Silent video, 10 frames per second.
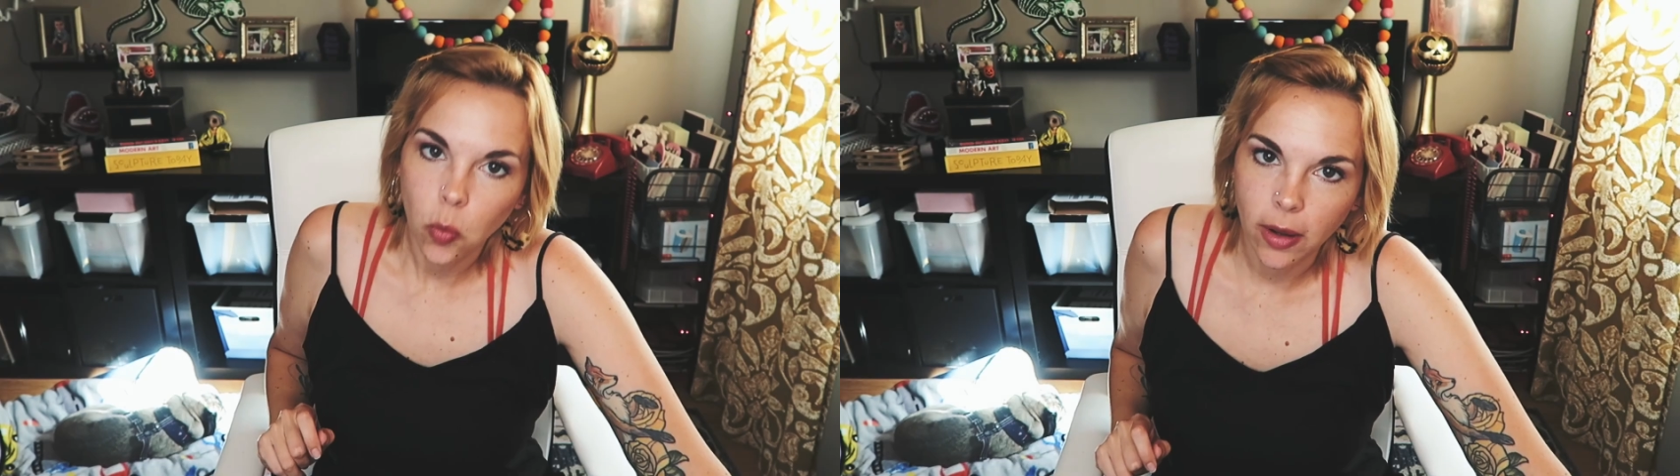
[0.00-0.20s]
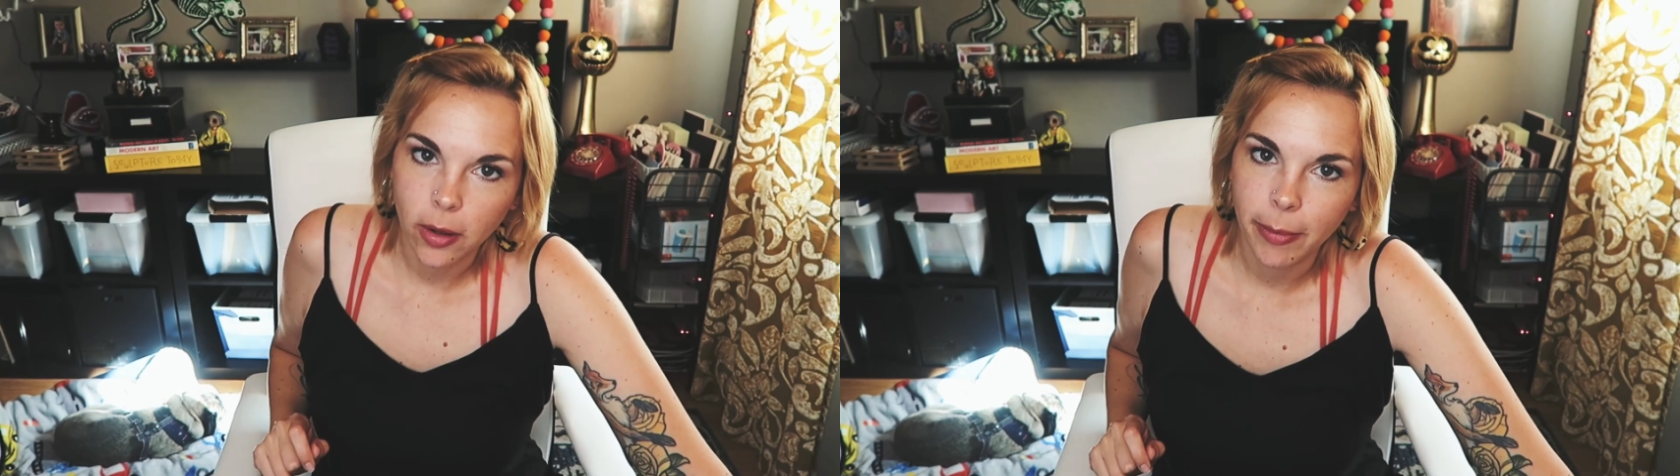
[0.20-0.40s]

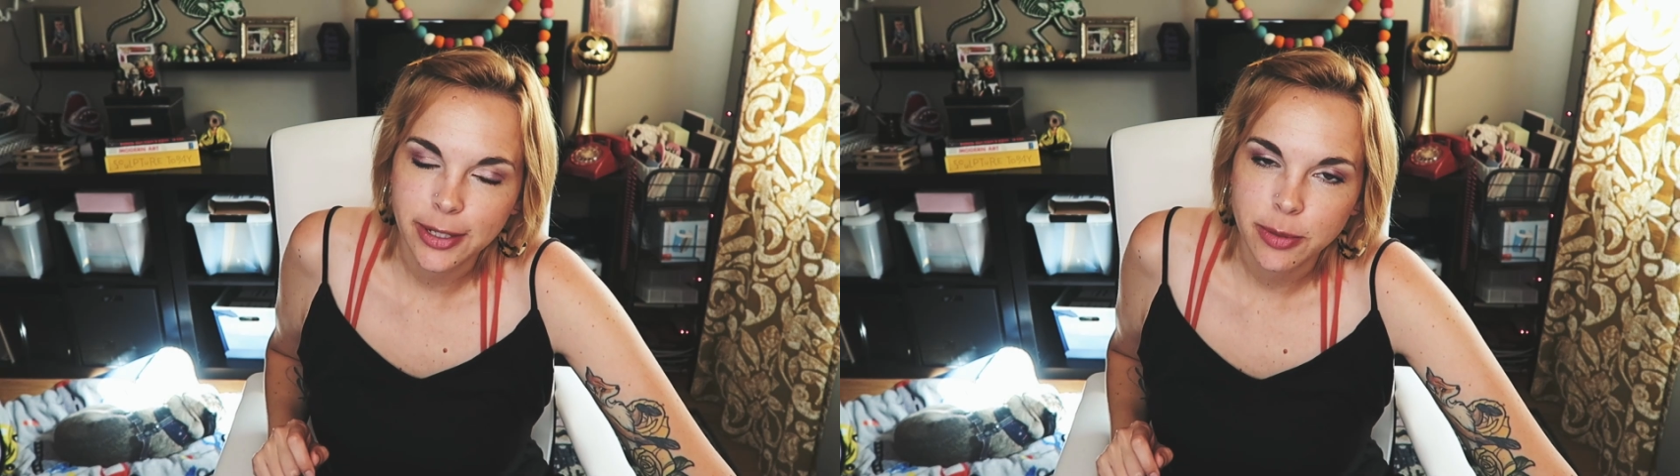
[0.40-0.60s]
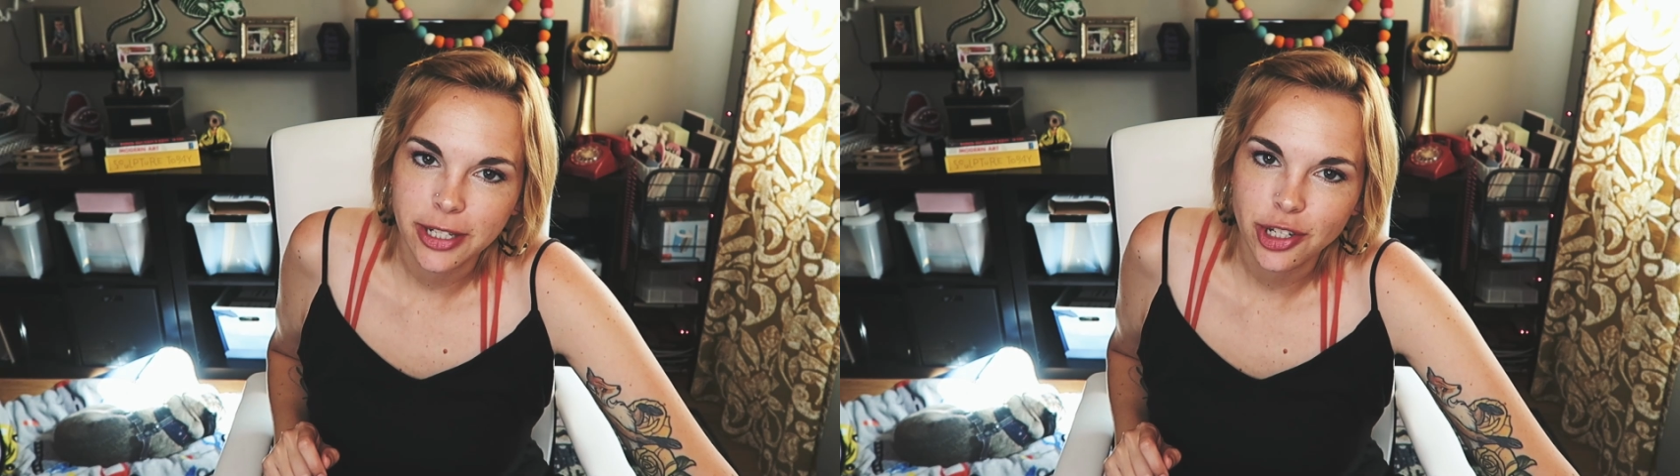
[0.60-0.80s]
Welcome
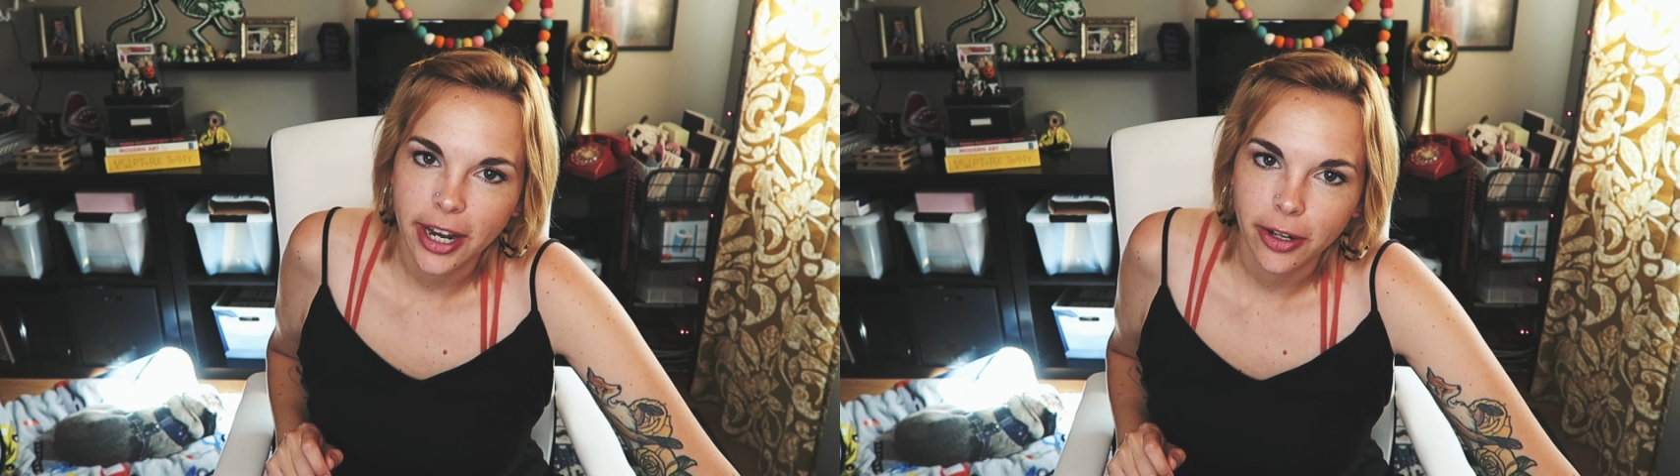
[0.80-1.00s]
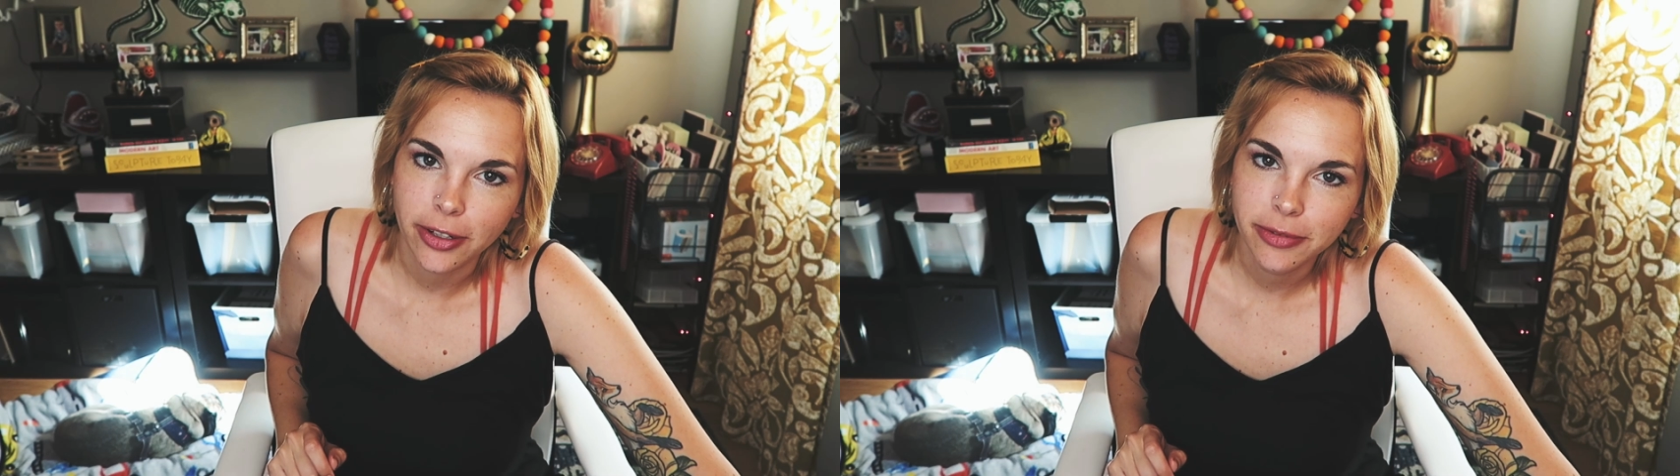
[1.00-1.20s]
back to my
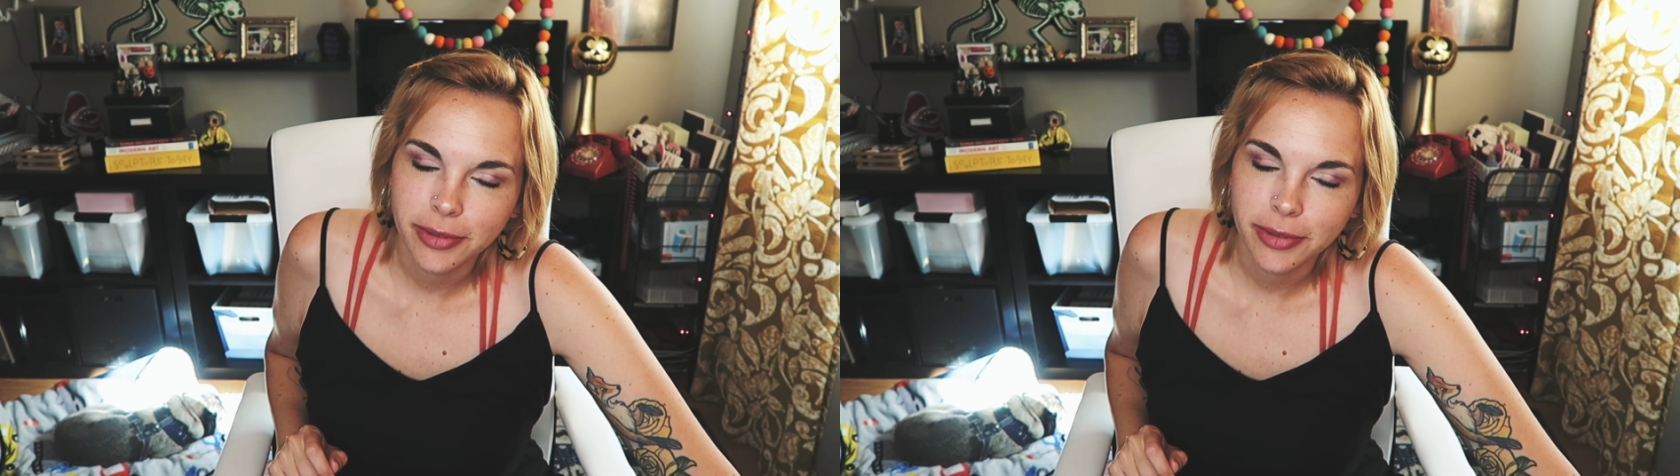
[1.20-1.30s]
channel.